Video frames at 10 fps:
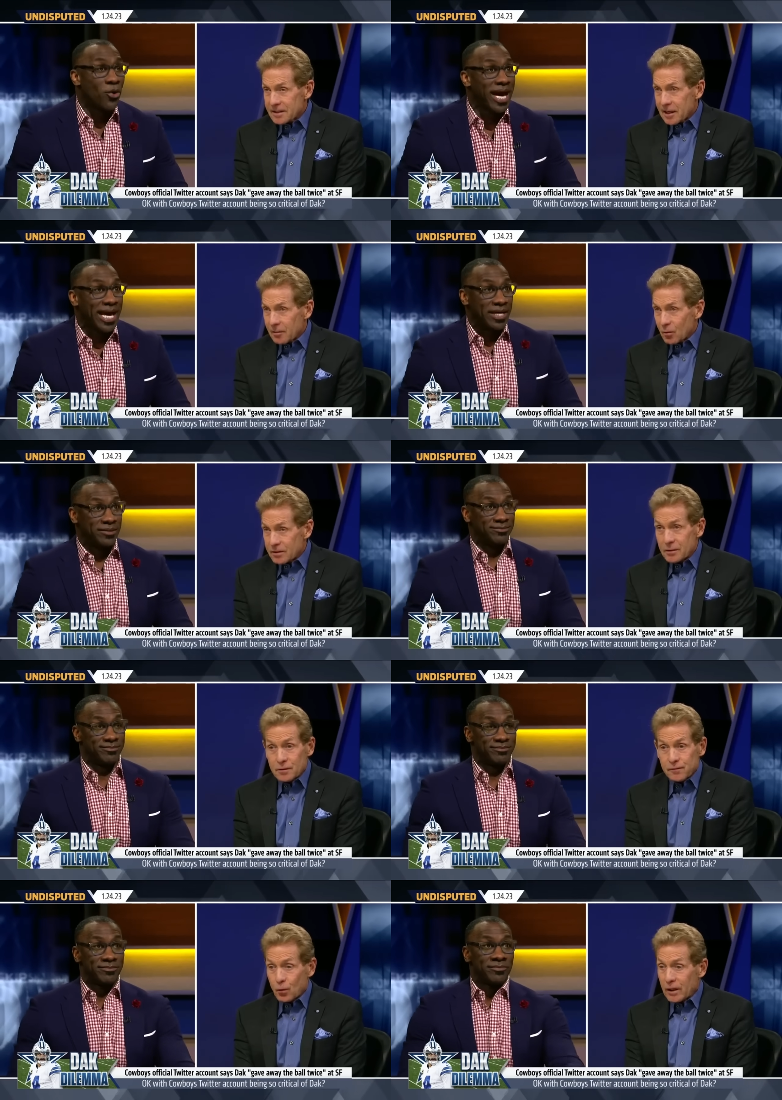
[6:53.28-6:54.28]
Speaker 1: okay. Cowboys. He
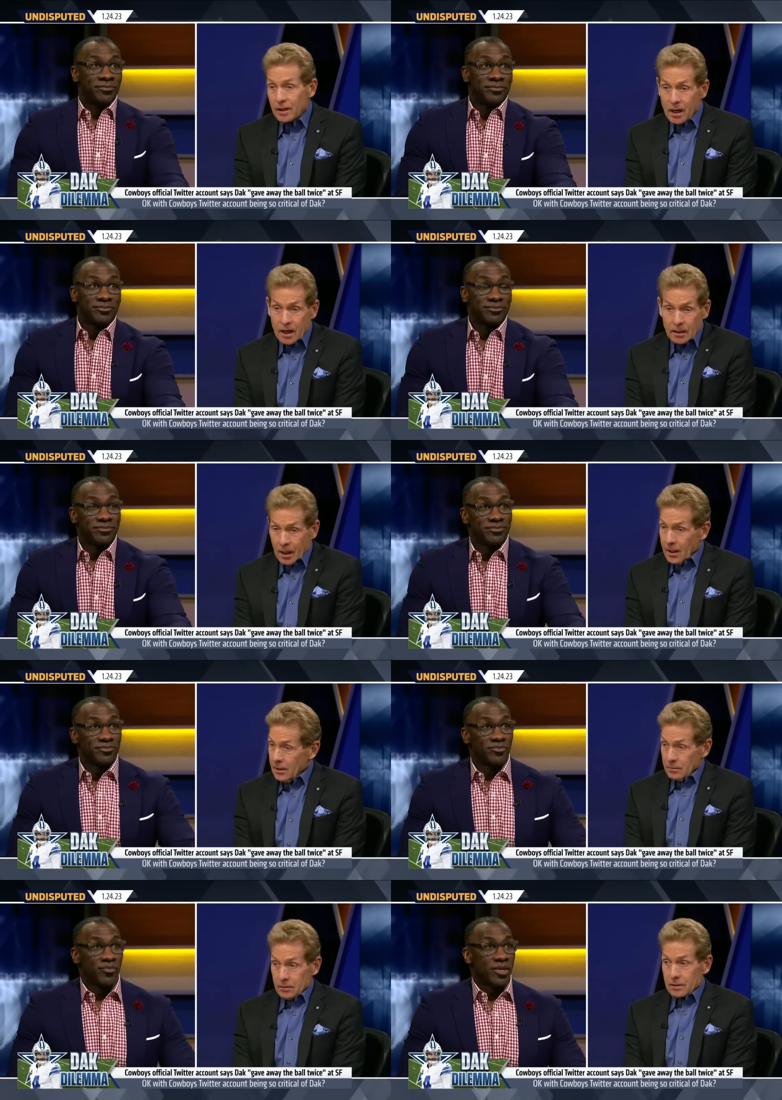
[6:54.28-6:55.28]
was 49.
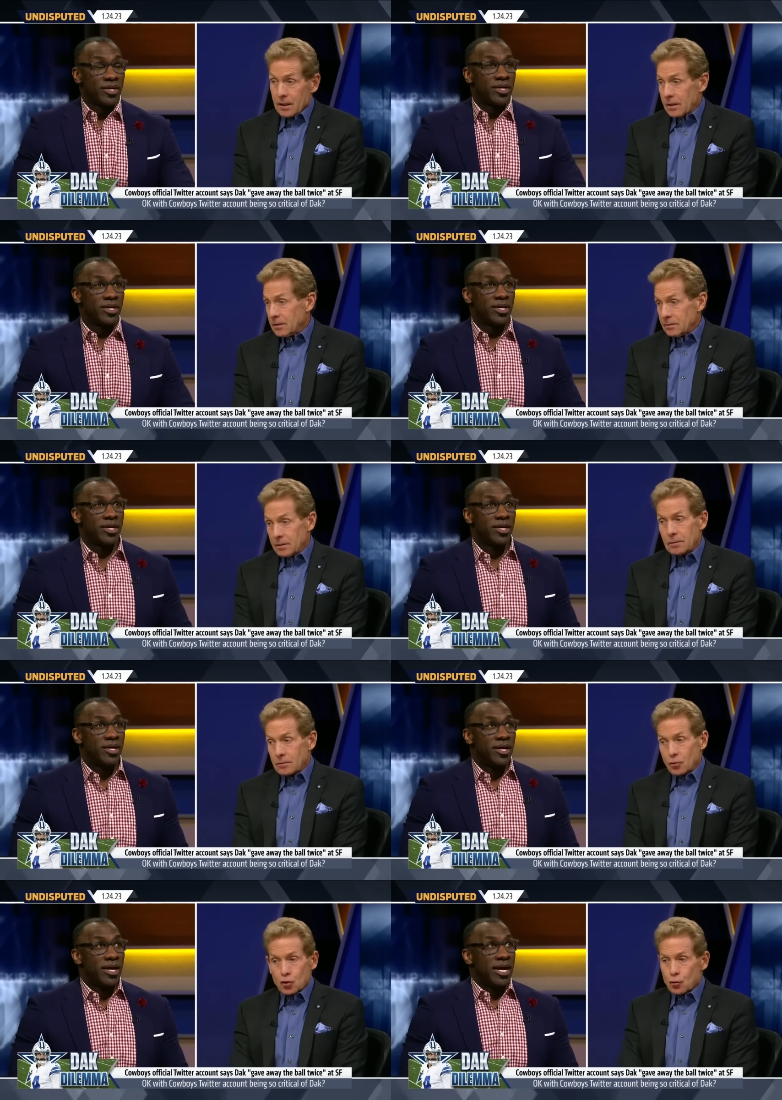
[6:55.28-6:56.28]
He looked like a
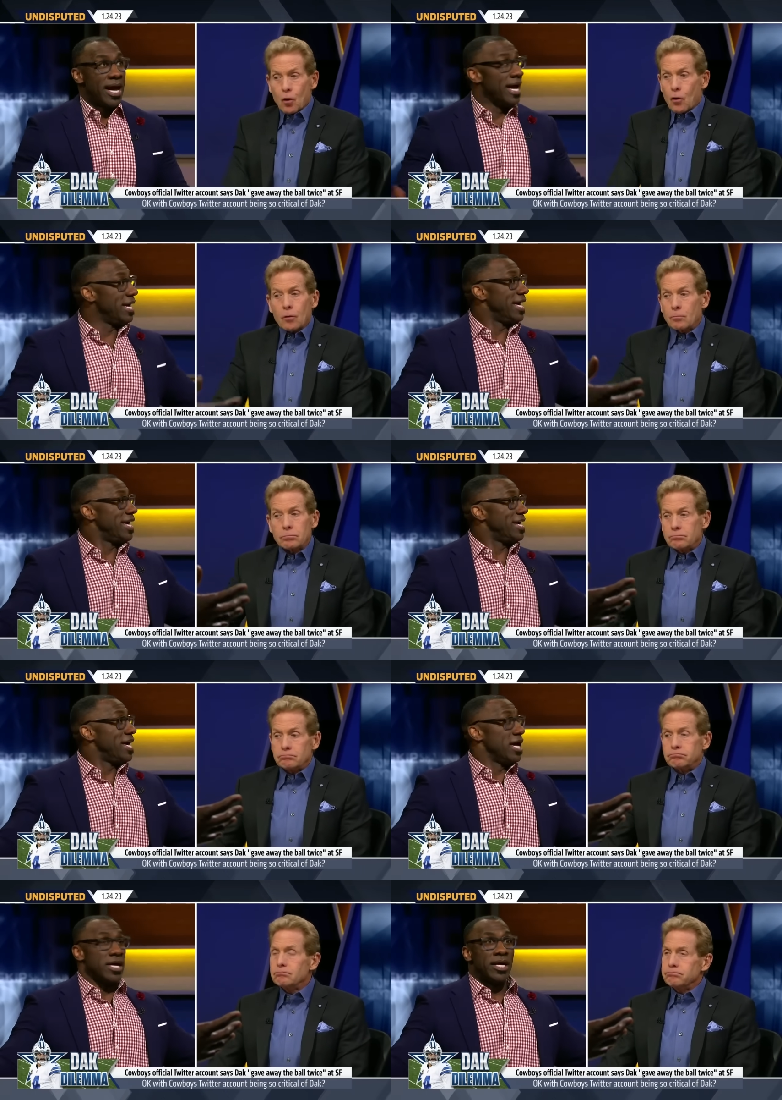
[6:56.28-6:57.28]
young,
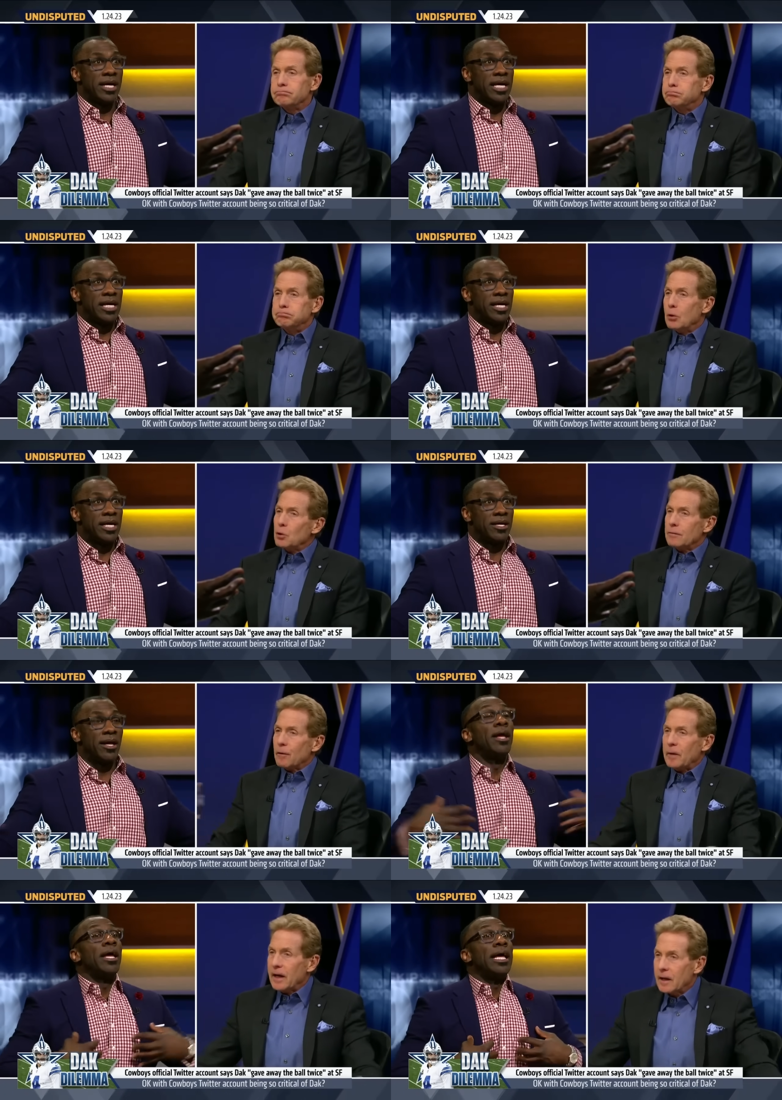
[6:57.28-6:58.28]
strong bull
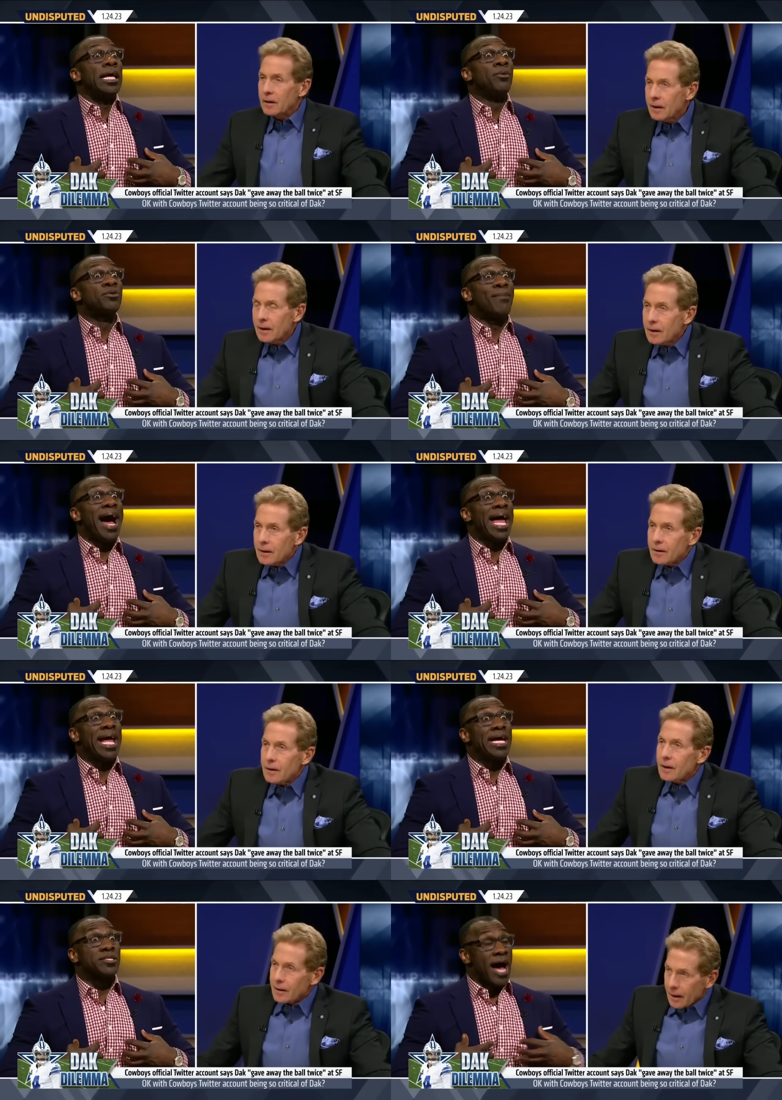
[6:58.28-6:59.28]
of a man.
Speaker 2: He was my
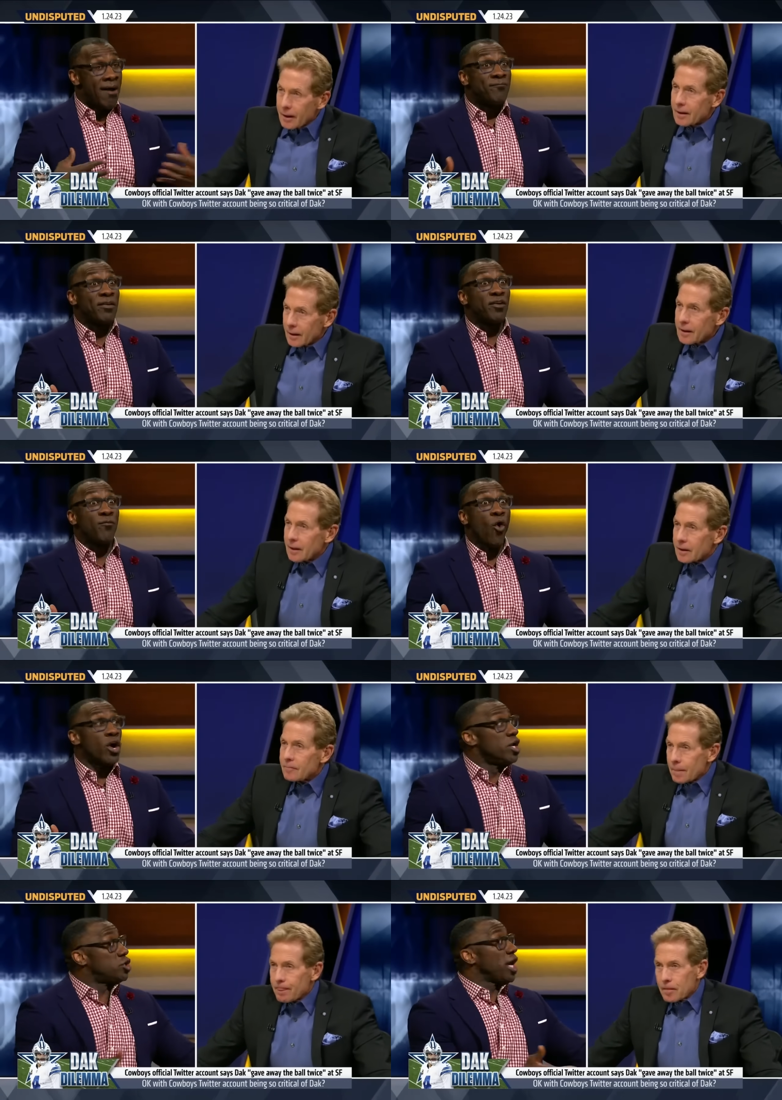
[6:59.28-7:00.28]
age. Yeah, I'm 54.
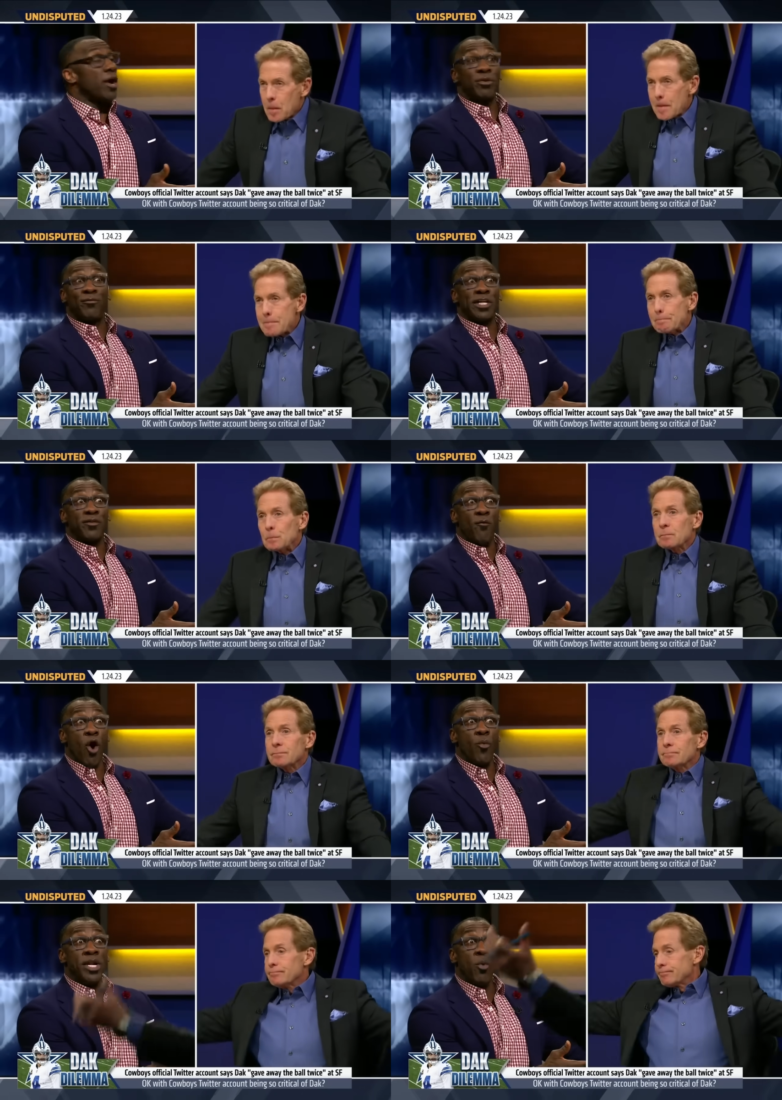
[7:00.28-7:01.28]
Jerry Jay was
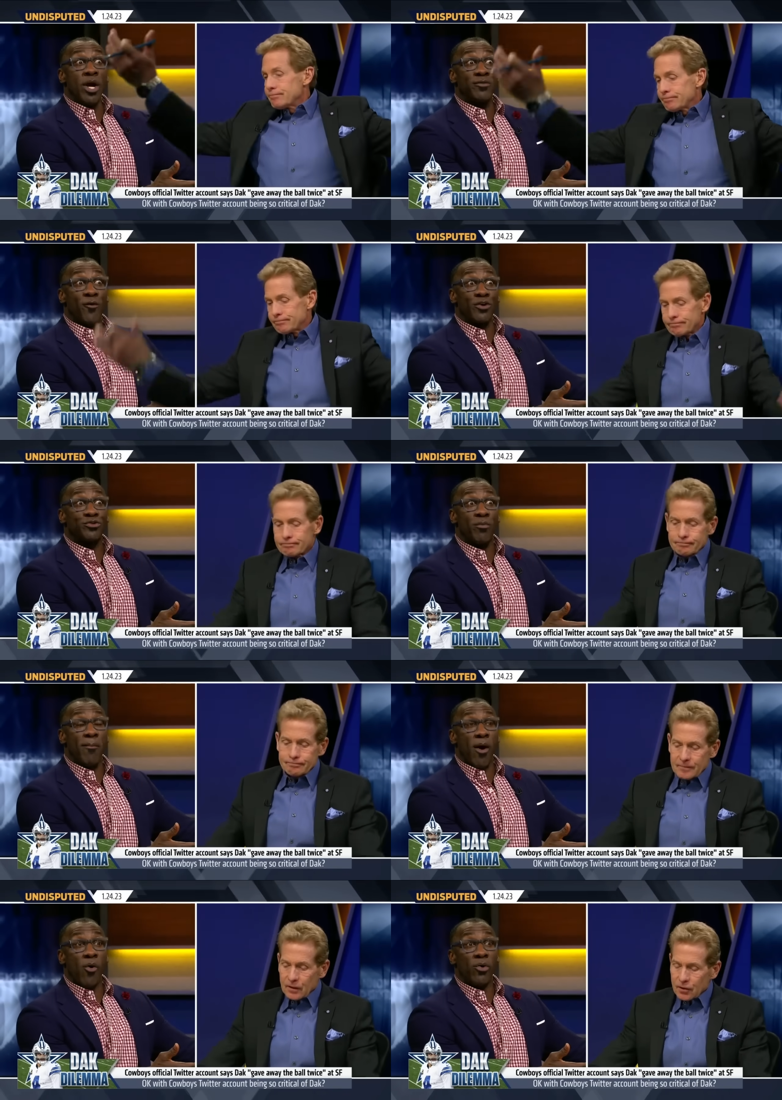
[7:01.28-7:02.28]
54 when he won his first
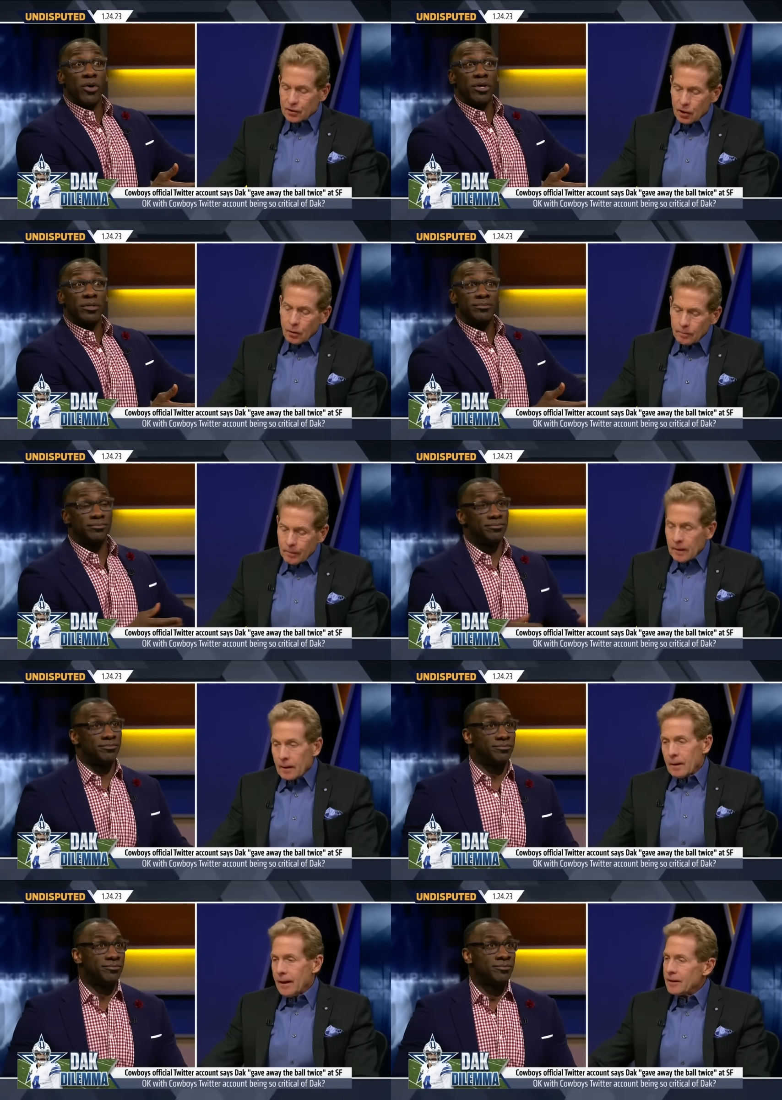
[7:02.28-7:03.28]
Super Bowl. There you go.
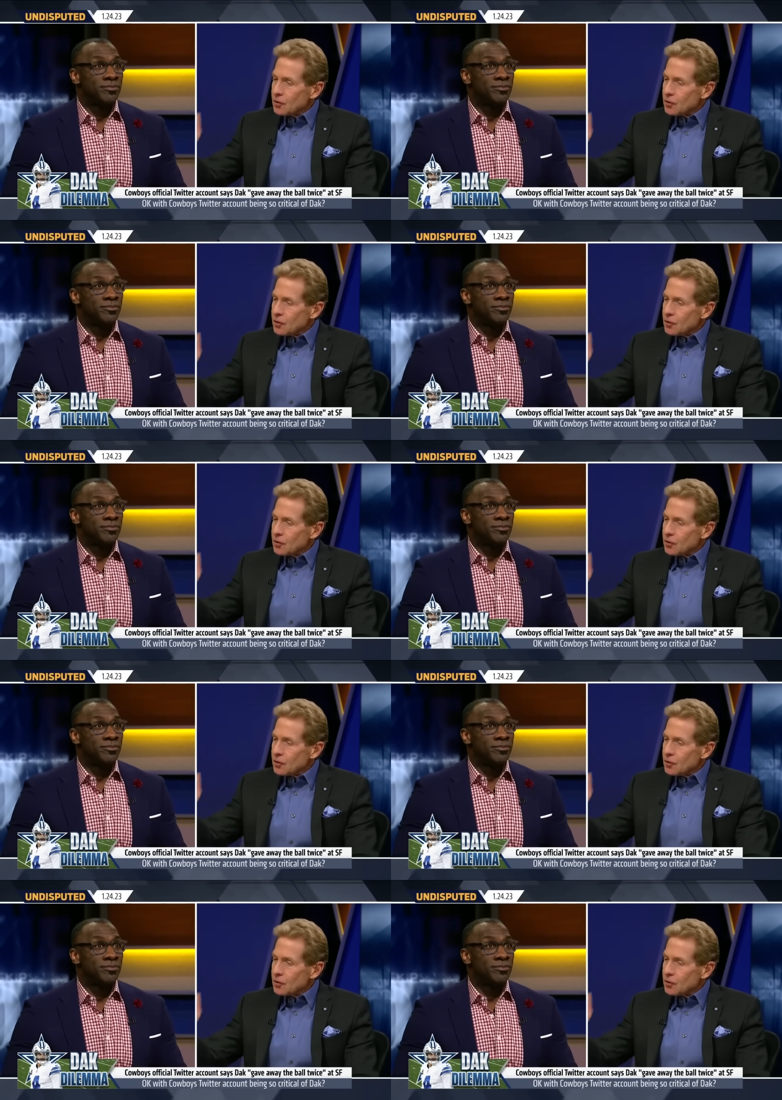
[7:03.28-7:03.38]
And